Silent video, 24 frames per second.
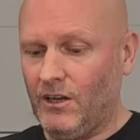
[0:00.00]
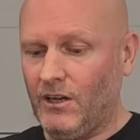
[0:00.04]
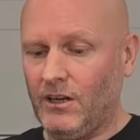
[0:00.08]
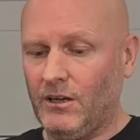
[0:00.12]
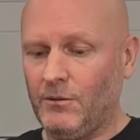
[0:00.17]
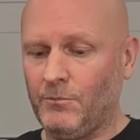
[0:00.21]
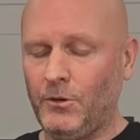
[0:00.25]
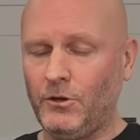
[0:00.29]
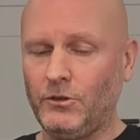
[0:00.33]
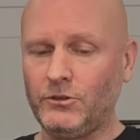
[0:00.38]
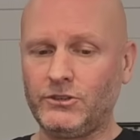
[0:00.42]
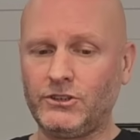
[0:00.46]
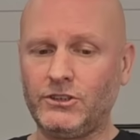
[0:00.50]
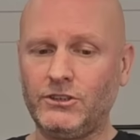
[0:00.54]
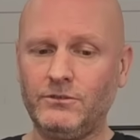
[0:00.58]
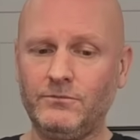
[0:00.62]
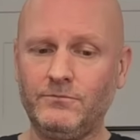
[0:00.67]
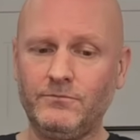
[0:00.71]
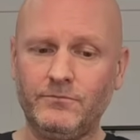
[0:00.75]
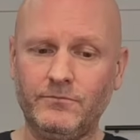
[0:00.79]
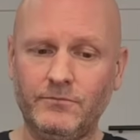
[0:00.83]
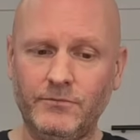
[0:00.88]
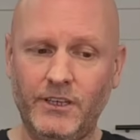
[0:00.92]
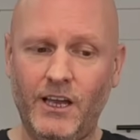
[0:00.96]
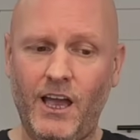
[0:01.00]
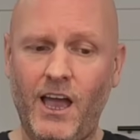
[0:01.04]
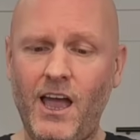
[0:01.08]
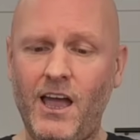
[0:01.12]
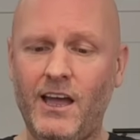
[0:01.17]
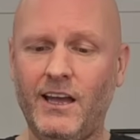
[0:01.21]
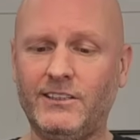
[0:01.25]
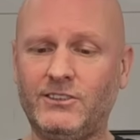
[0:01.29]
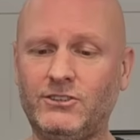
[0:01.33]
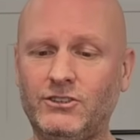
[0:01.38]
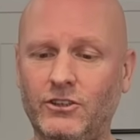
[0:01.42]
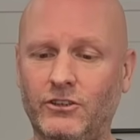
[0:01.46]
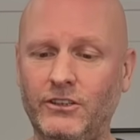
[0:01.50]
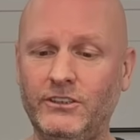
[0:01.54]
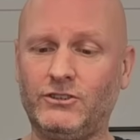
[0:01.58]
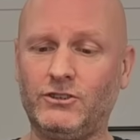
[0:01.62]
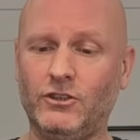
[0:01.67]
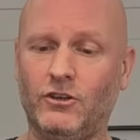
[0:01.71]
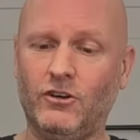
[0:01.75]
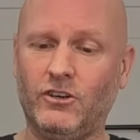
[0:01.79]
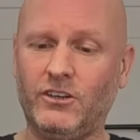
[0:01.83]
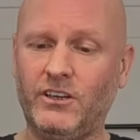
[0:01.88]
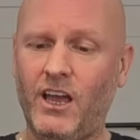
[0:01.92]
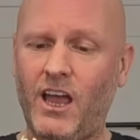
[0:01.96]
But yeah, it's
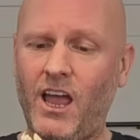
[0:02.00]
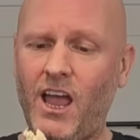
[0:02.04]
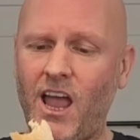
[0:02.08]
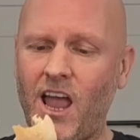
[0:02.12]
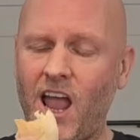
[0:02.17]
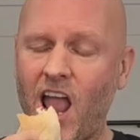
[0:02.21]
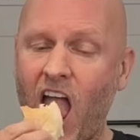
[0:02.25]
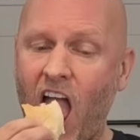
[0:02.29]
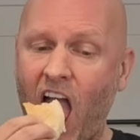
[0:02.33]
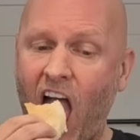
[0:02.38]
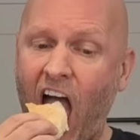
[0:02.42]
okay.